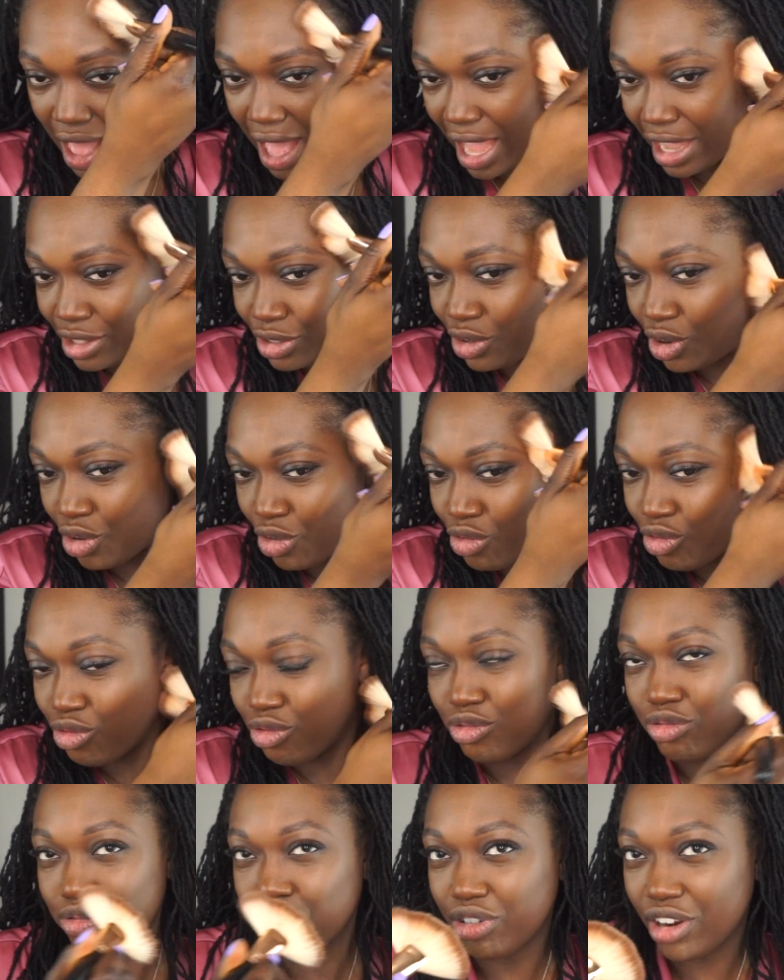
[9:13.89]
I
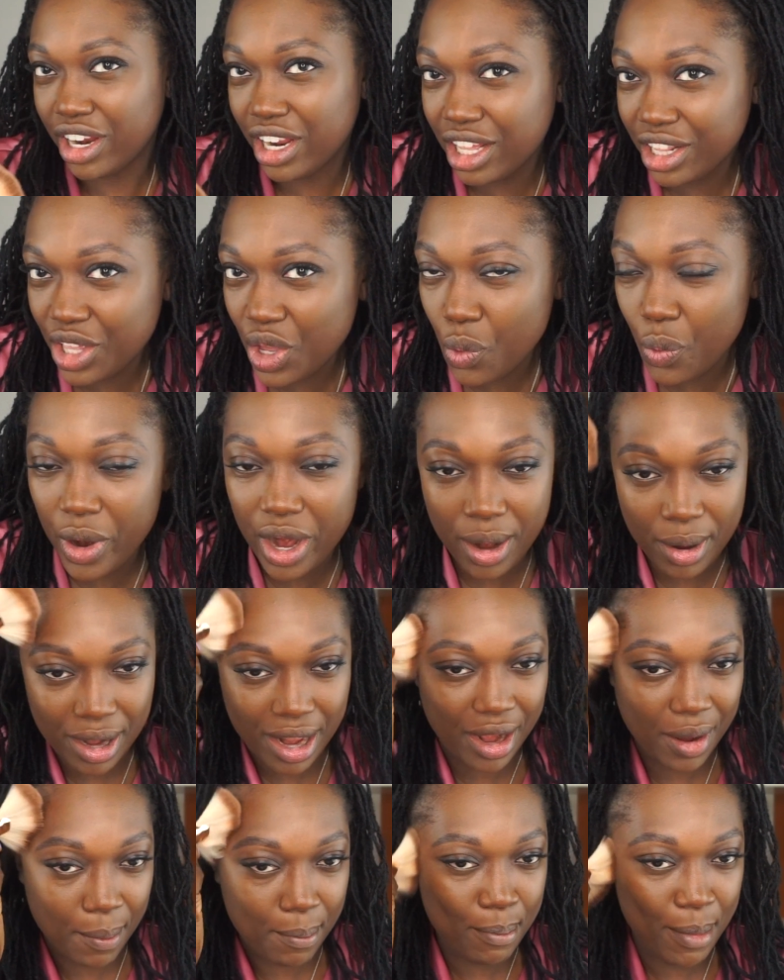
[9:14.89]
don't really wear a
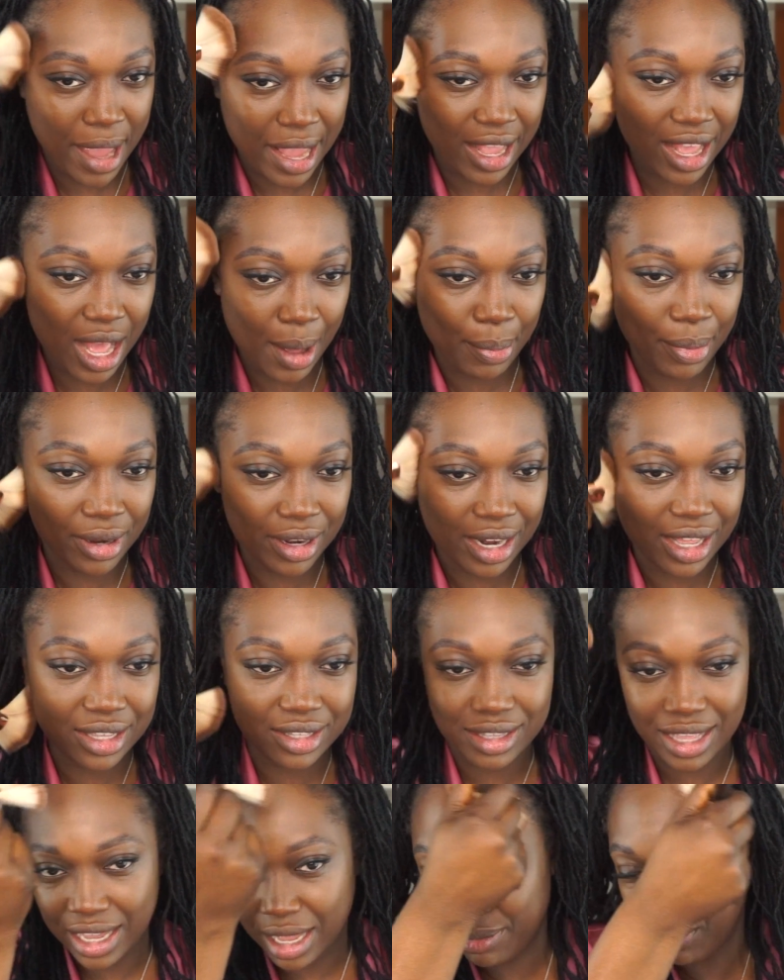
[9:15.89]
lot of makeup
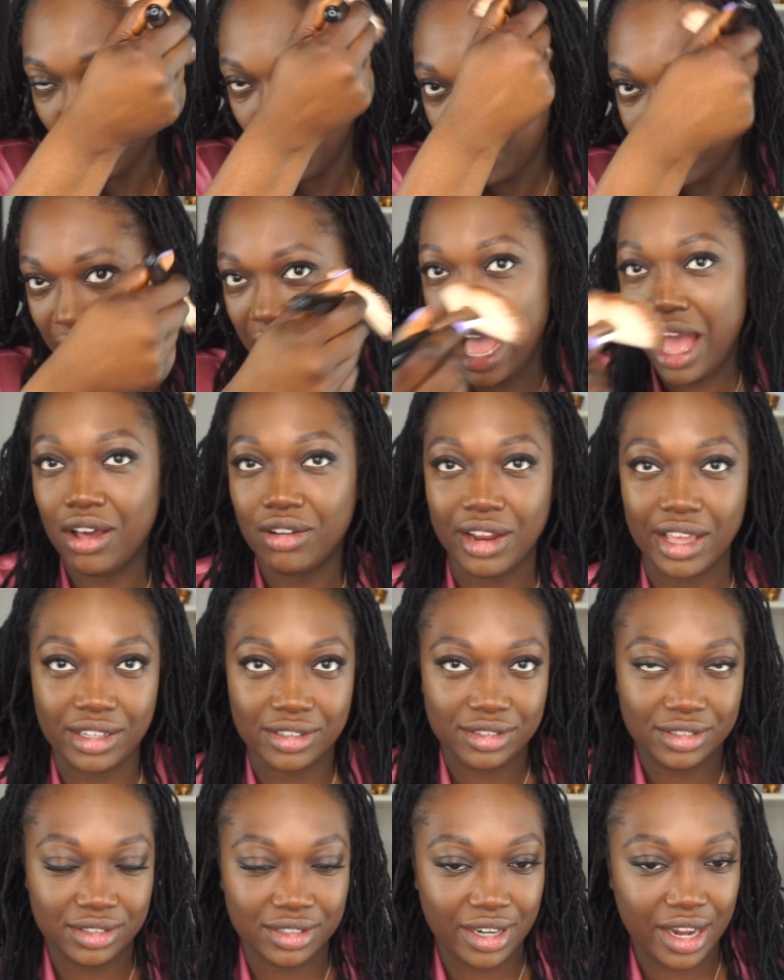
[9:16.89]
unless like I'm going out
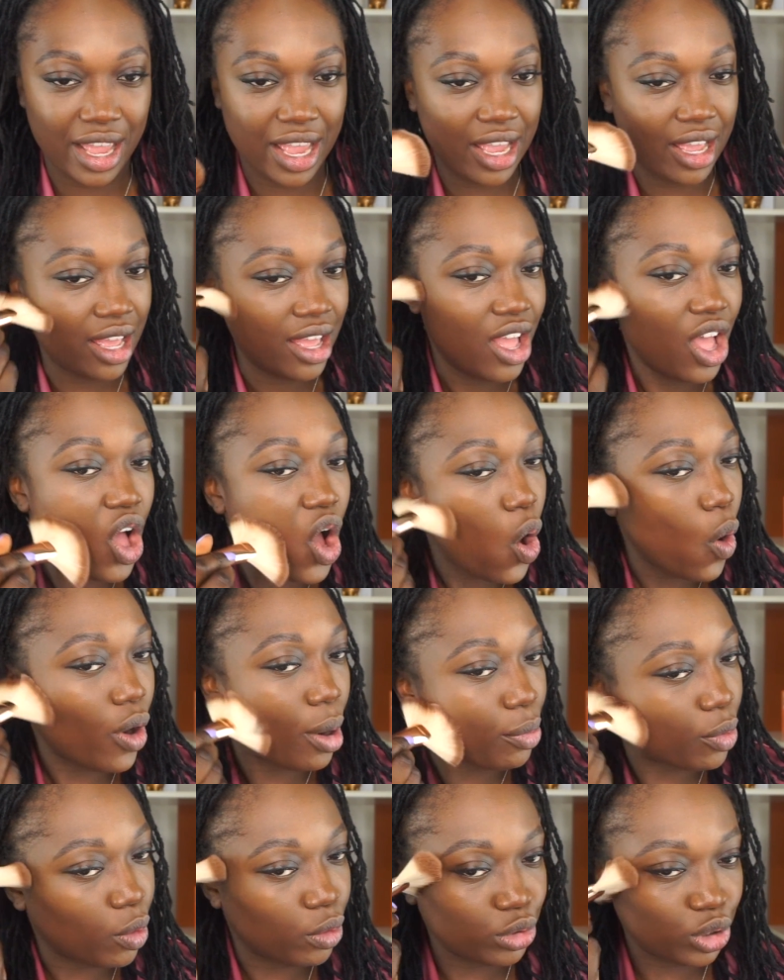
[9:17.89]
like today or
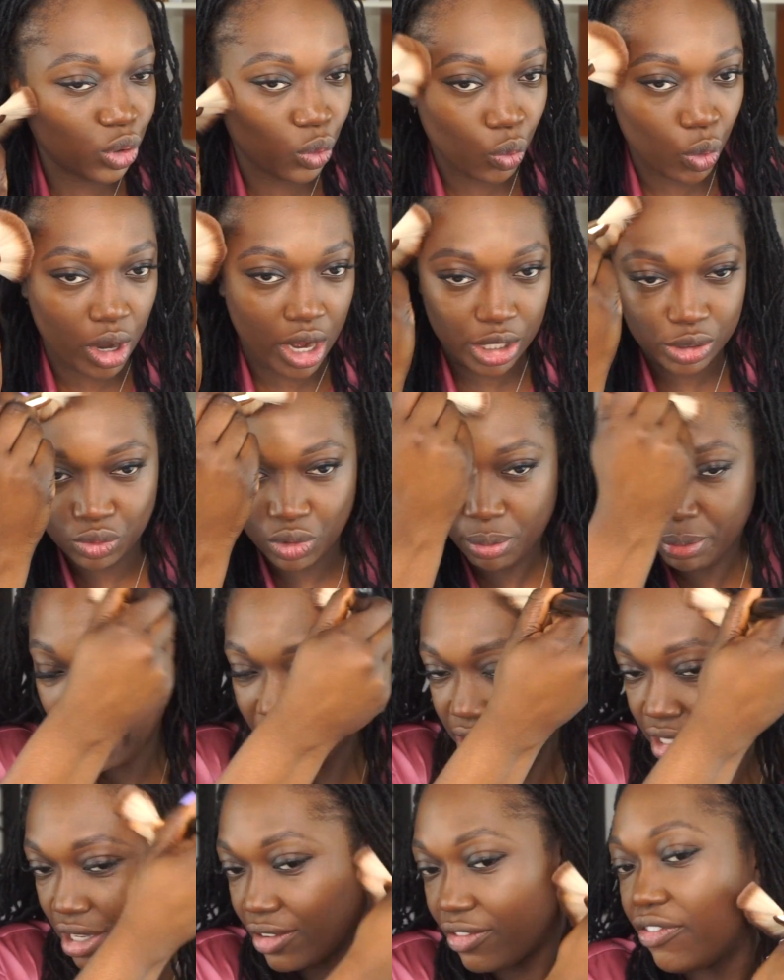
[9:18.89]
I'm going to work. I do a
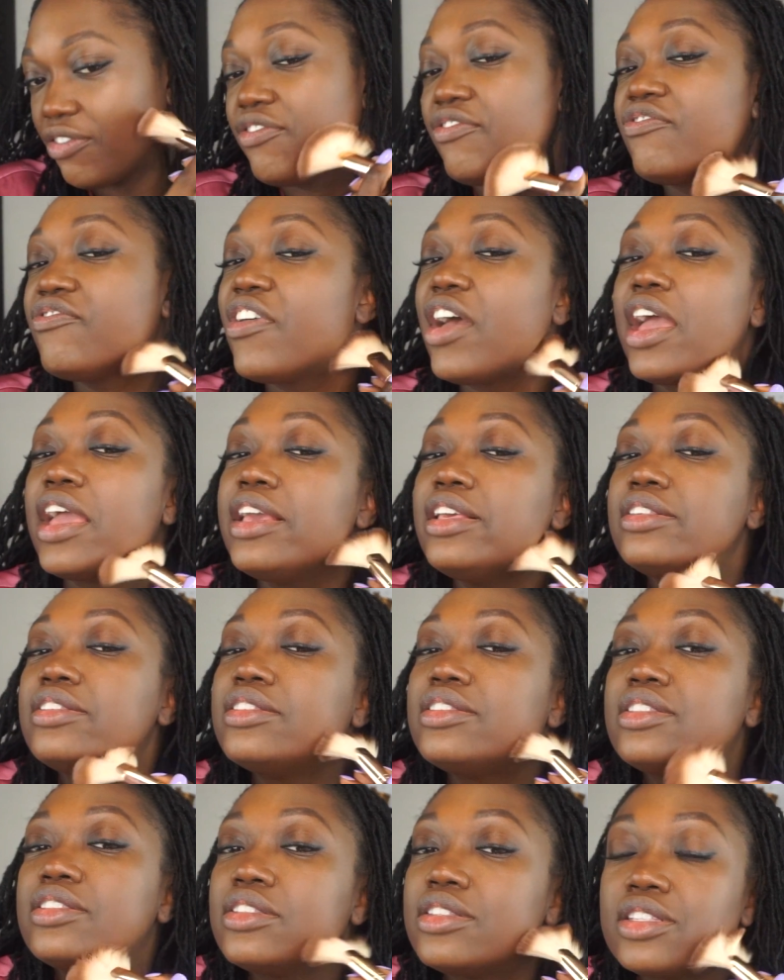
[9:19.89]
basic
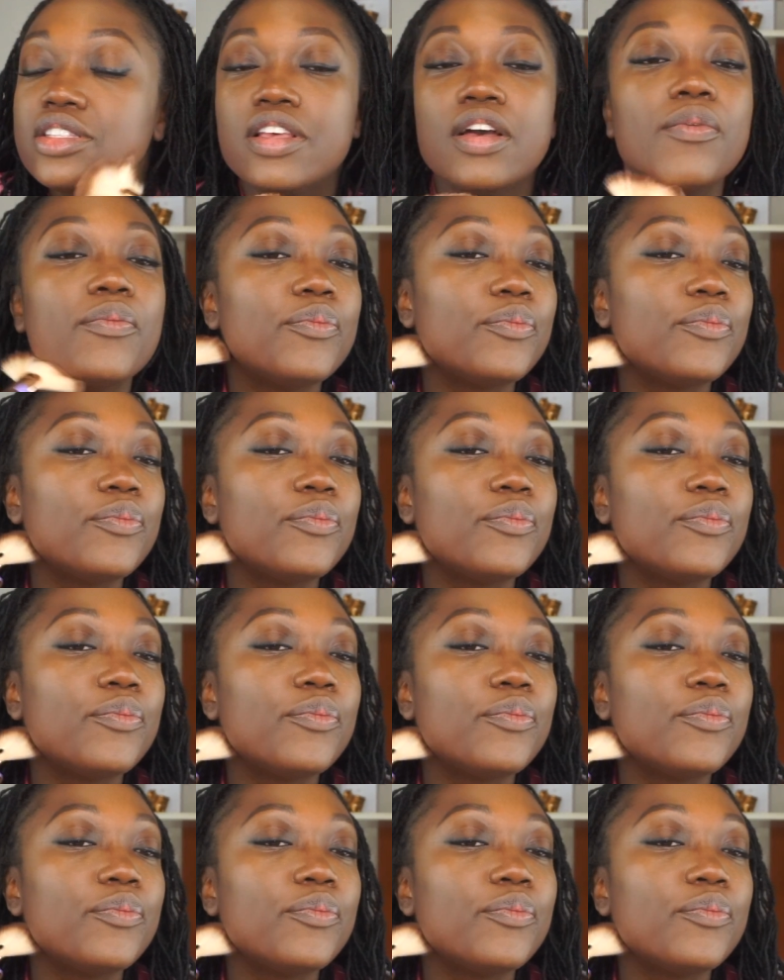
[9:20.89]
face.